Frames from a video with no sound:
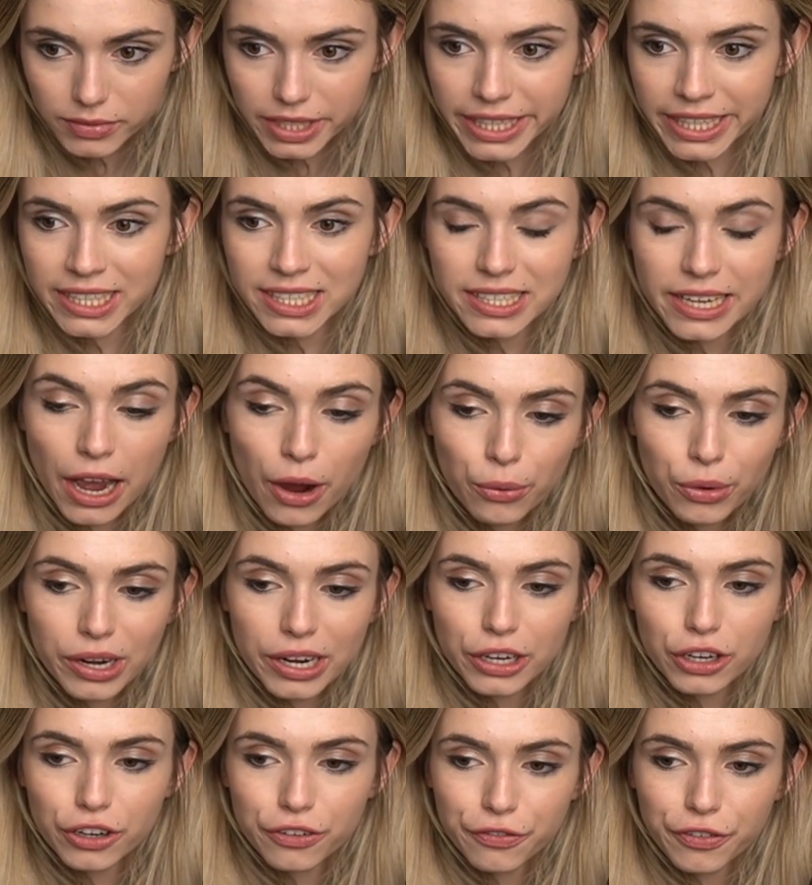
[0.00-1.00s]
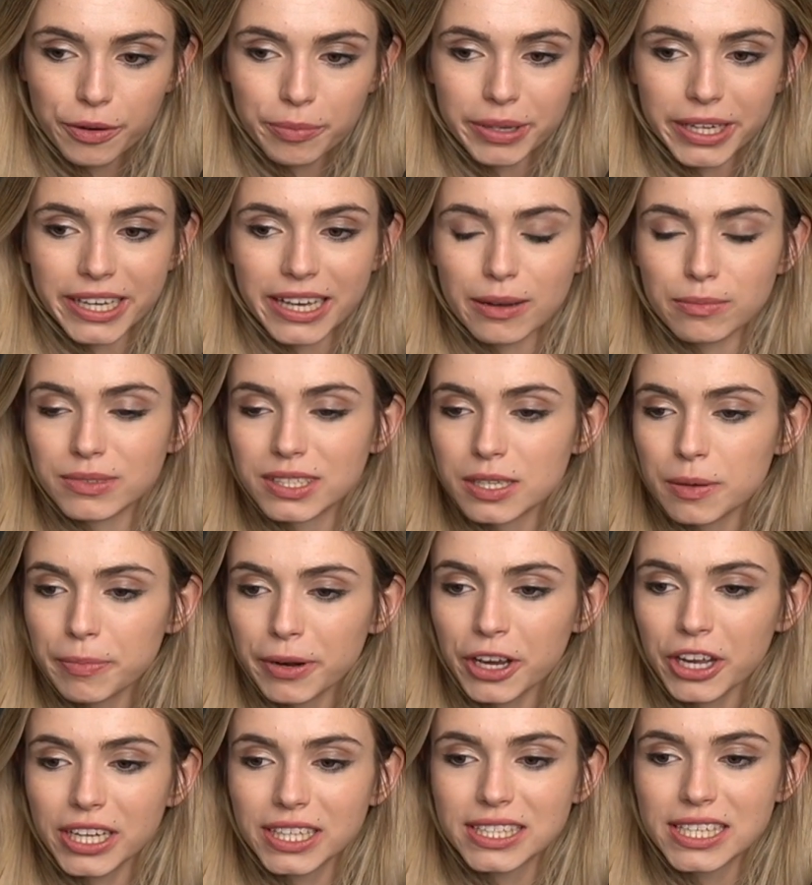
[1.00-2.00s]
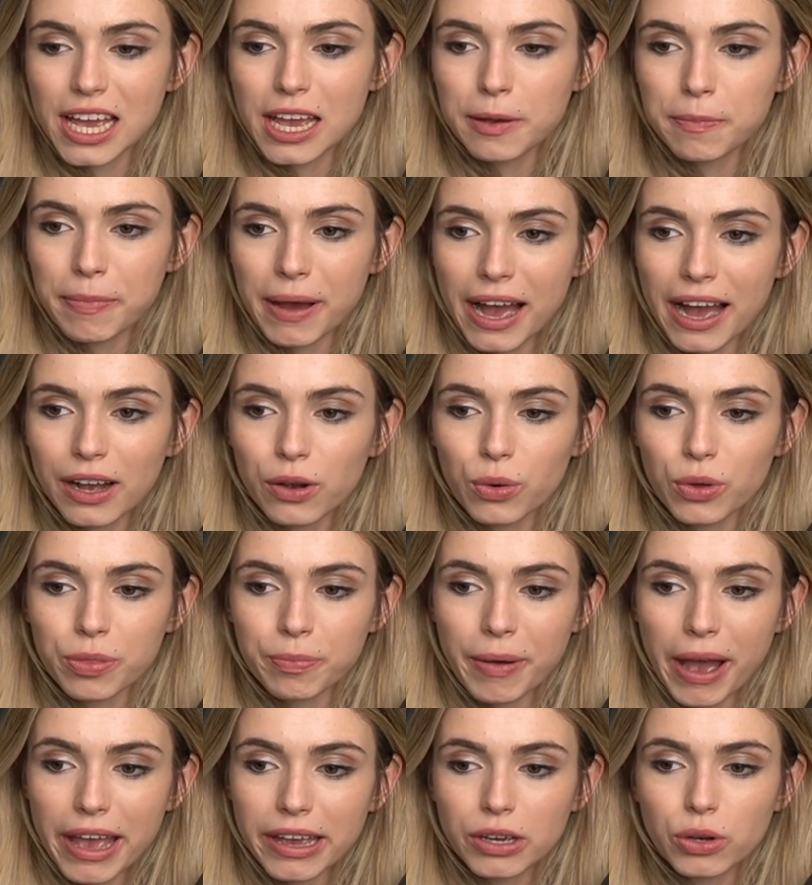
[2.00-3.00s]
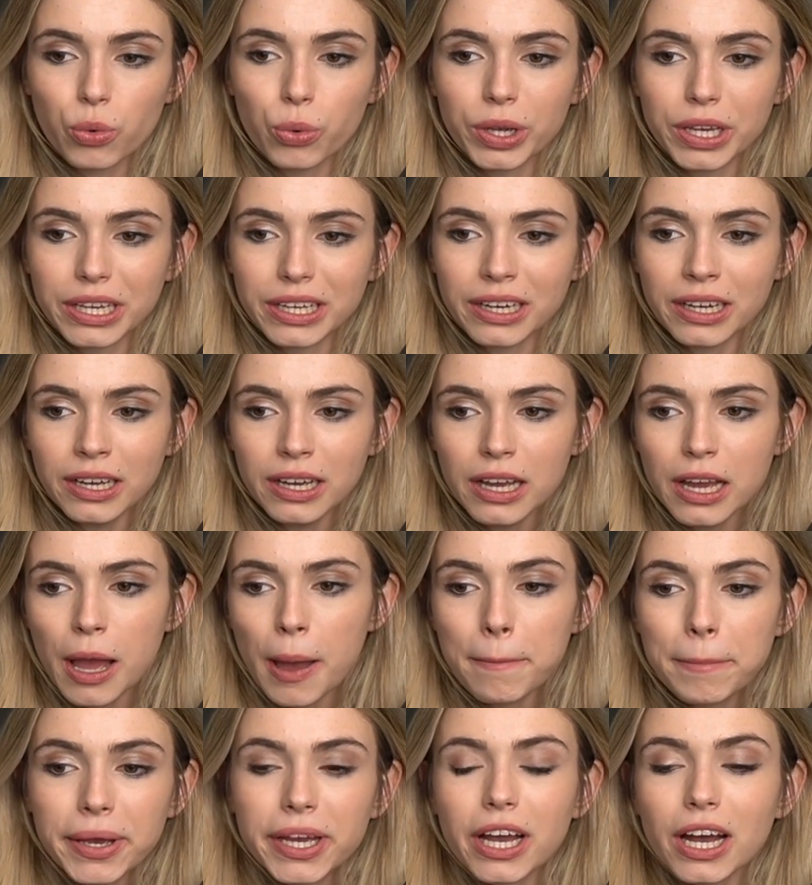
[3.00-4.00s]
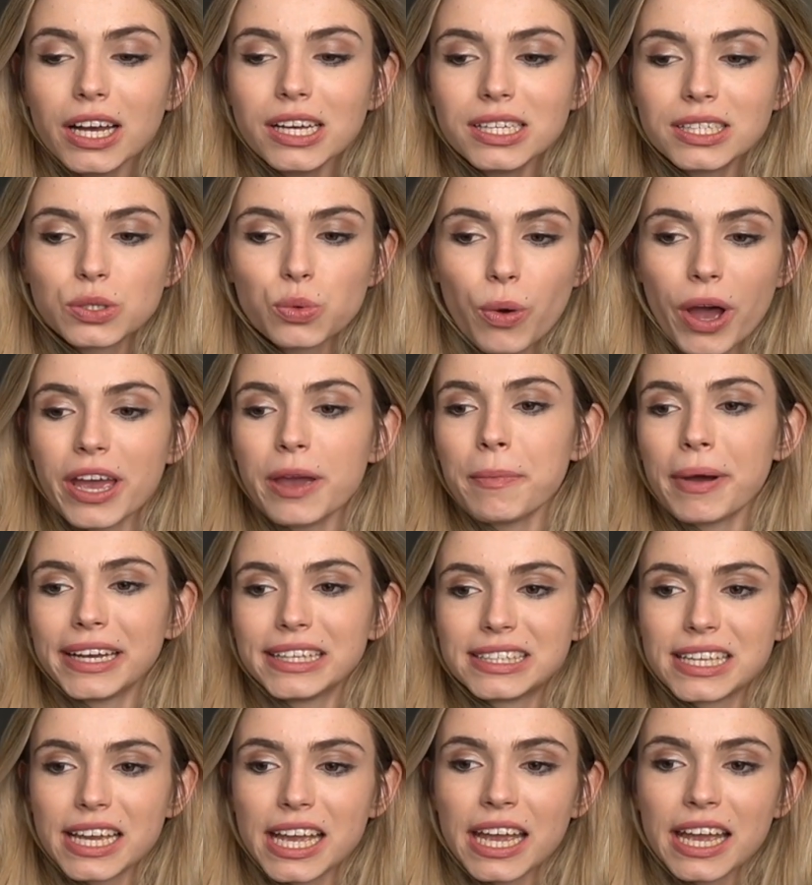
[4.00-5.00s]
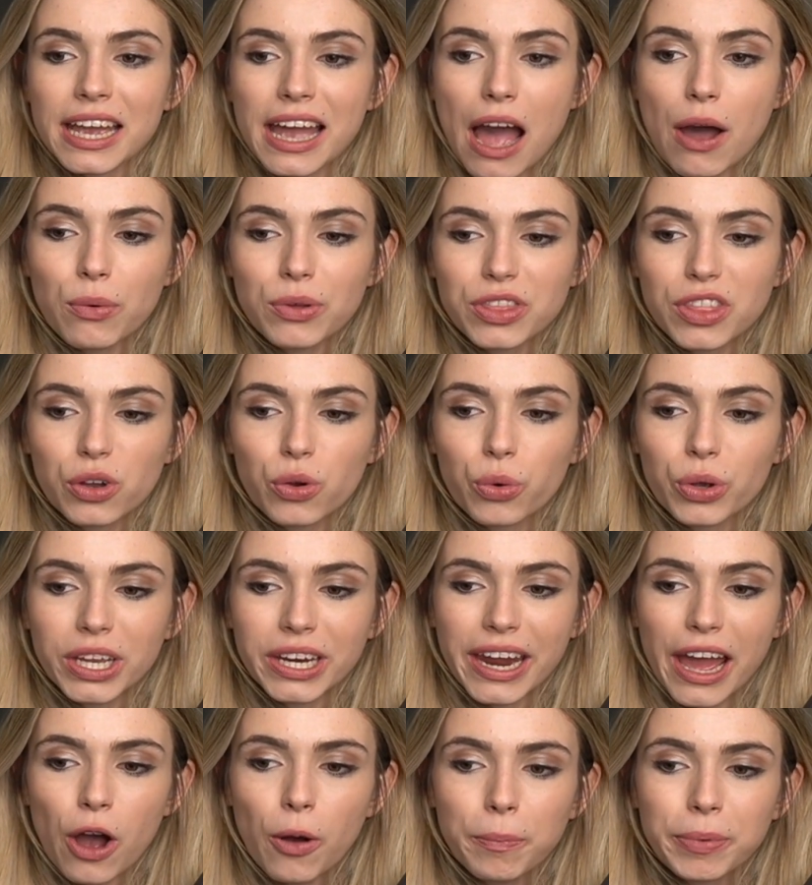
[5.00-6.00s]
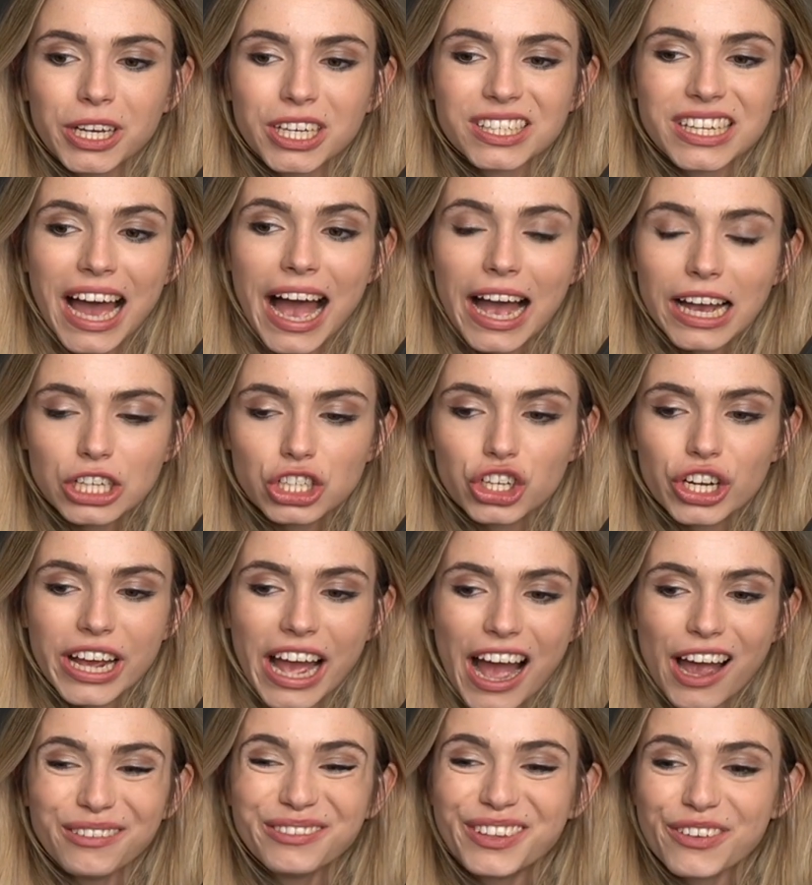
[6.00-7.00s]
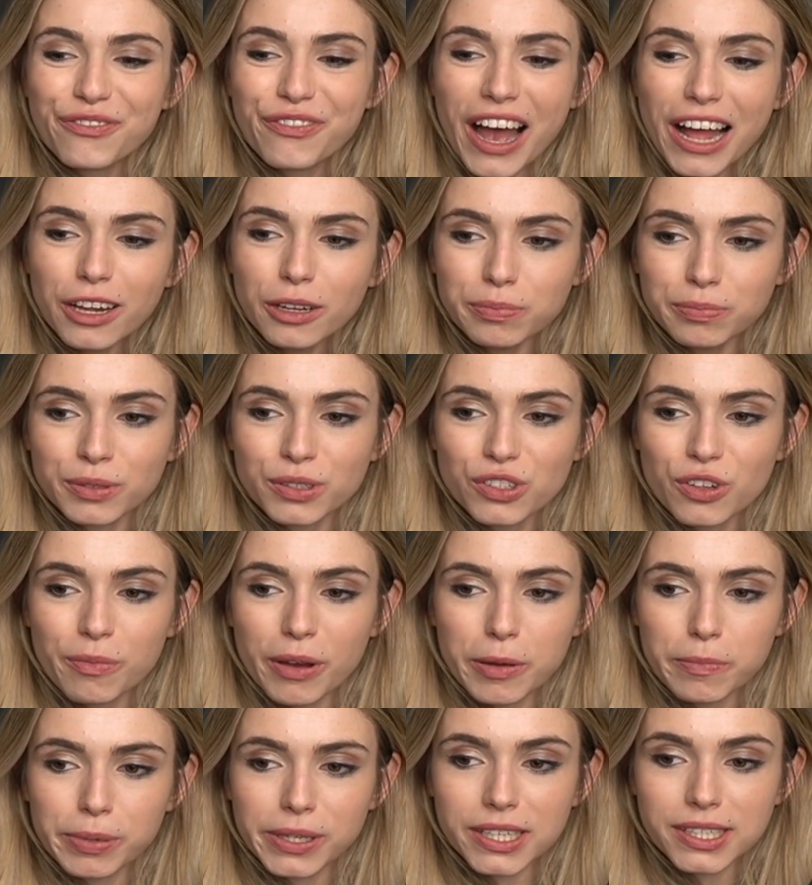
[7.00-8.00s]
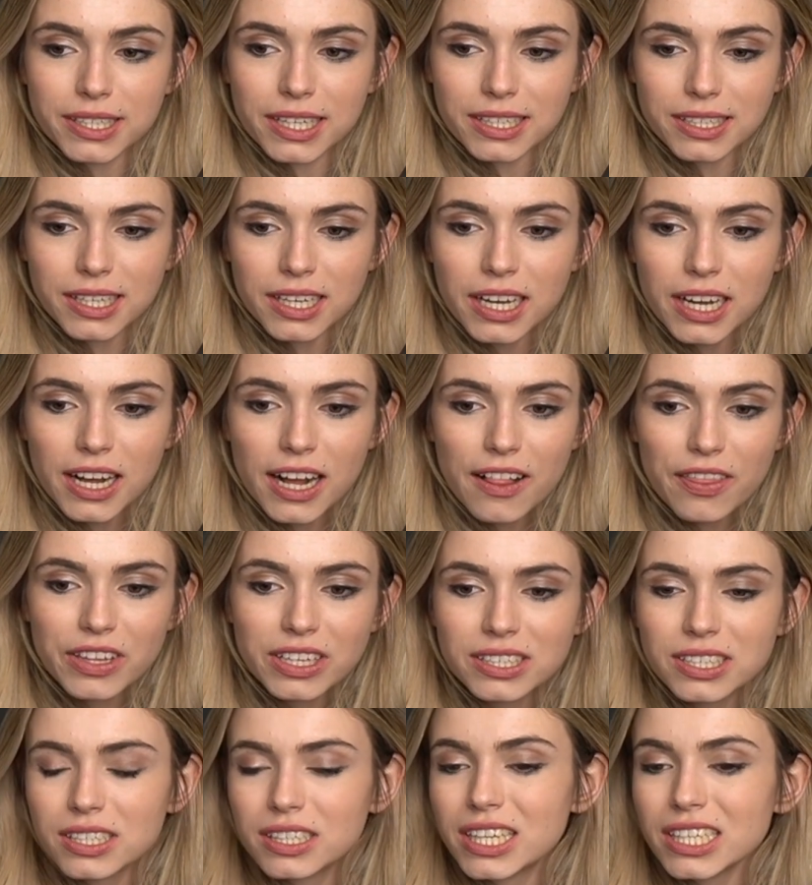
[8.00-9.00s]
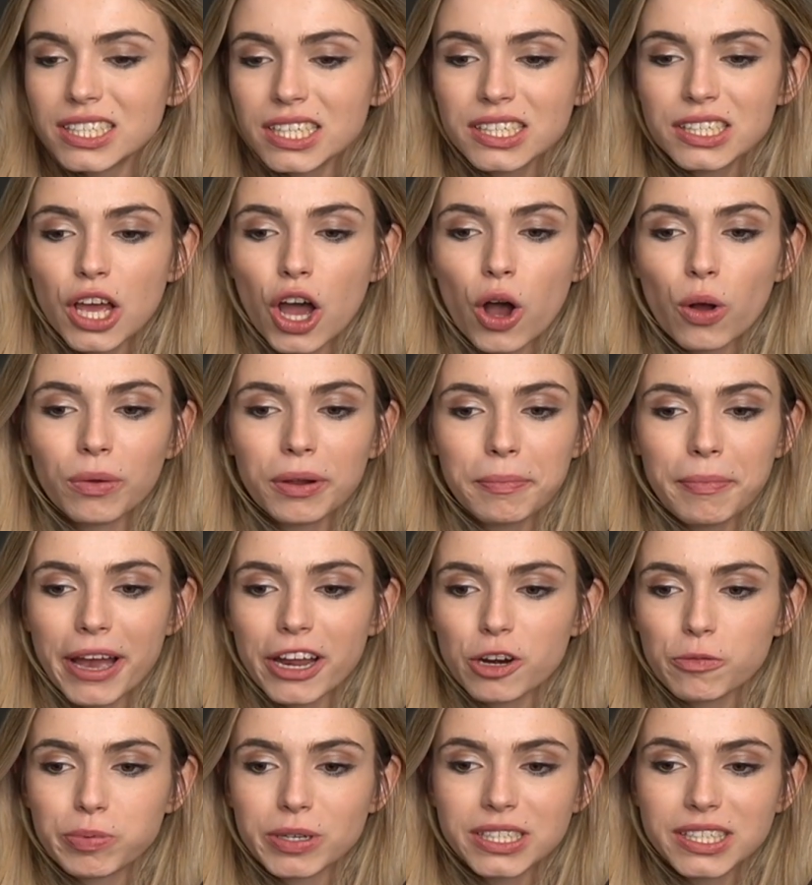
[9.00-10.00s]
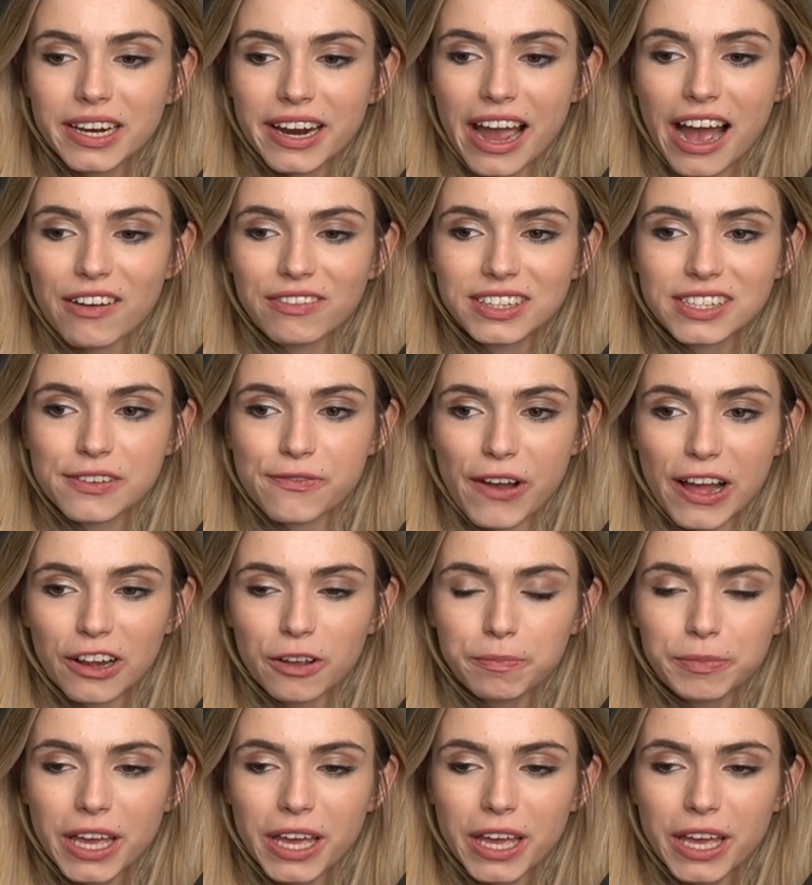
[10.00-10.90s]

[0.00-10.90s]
is now really good for me. I'm simply going to take back with my queen, because why am I taking it out with the queen now? Because I've developed most of my pieces. This is the only minor piece that I haven't developed